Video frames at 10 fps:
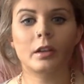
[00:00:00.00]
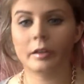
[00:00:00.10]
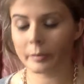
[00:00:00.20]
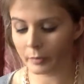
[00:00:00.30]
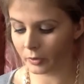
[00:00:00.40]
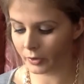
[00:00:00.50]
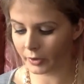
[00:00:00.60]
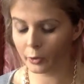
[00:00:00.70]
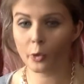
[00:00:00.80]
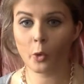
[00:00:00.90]
smaller.
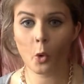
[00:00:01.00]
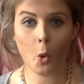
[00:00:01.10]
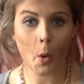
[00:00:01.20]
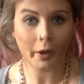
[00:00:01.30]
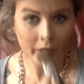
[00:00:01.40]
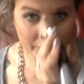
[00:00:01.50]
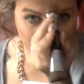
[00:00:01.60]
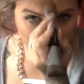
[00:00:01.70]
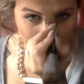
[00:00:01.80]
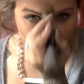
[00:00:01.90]

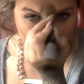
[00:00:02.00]
So I